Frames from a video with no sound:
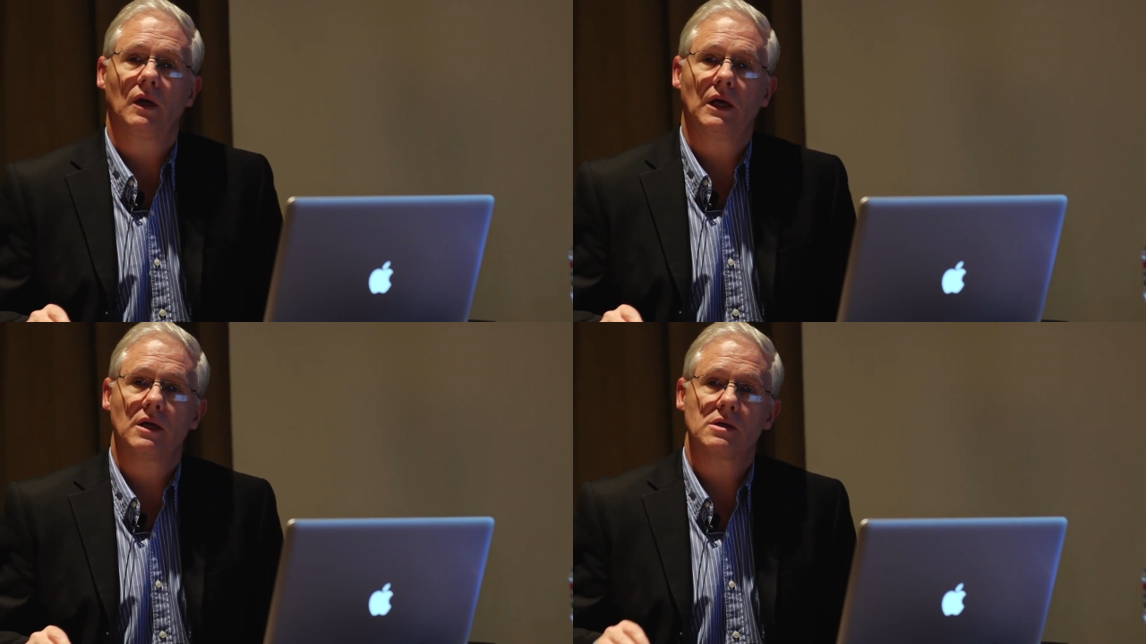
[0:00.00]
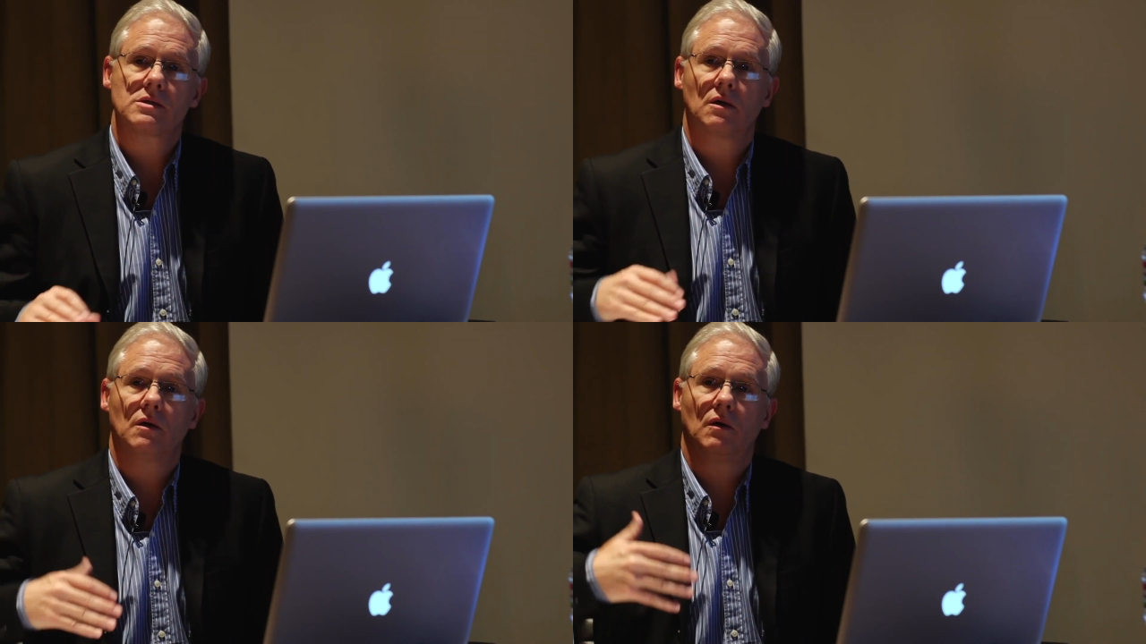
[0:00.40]

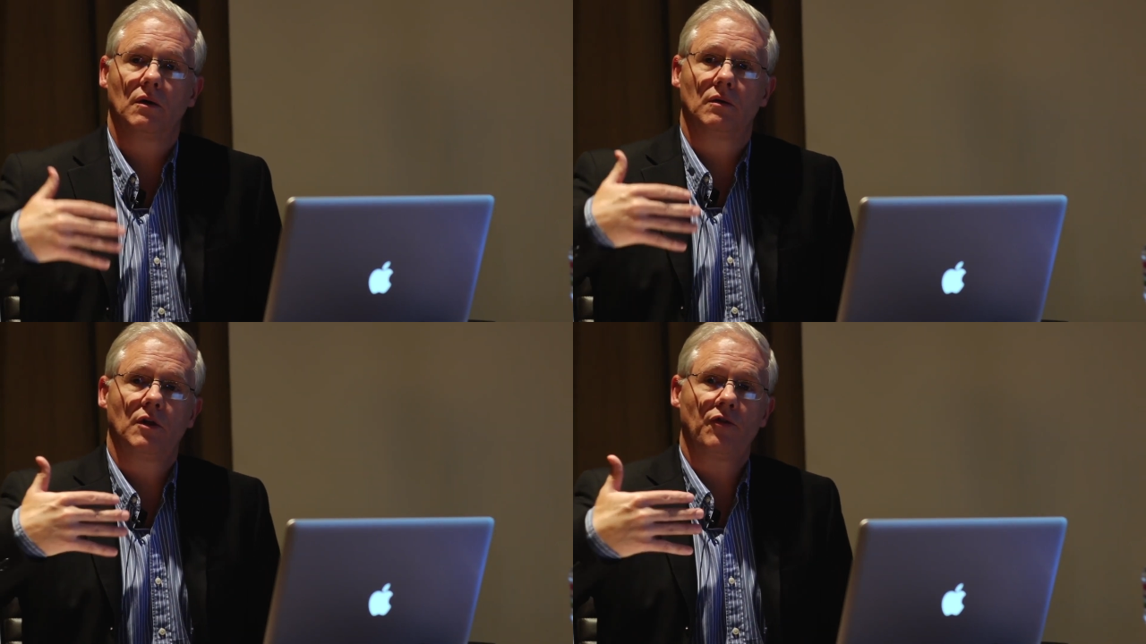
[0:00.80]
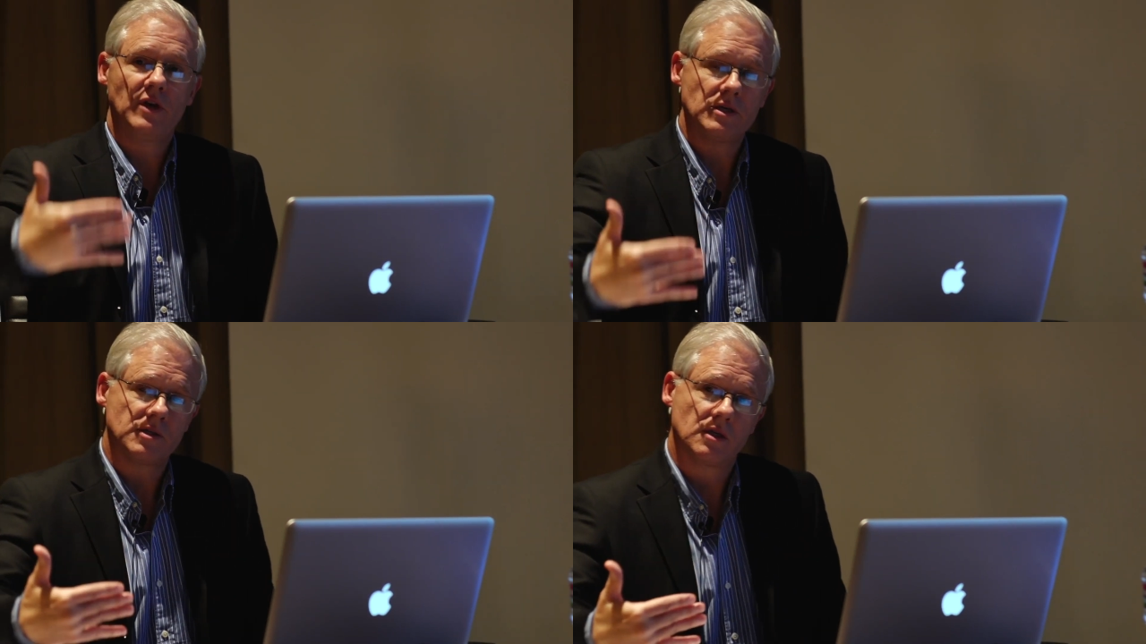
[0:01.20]
is the
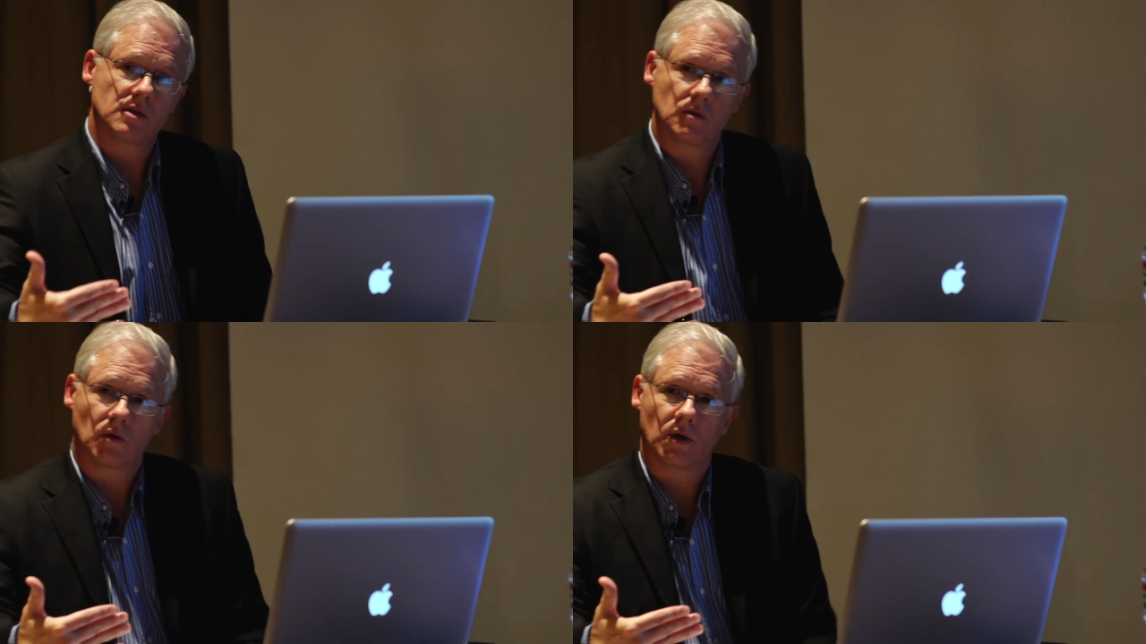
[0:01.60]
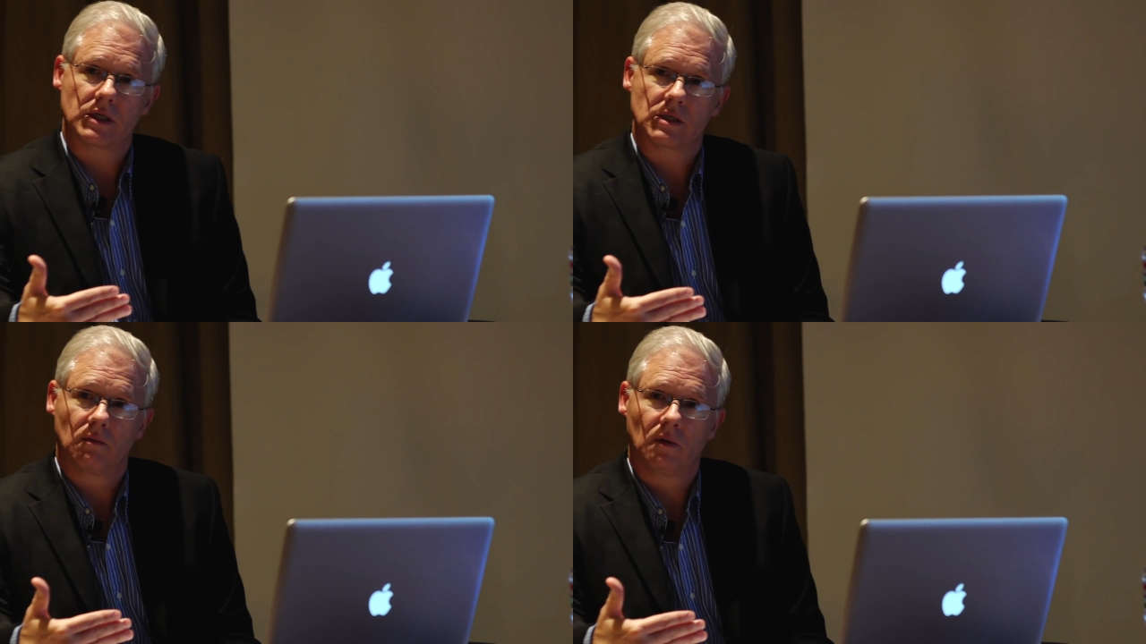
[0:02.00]
Theseus stories.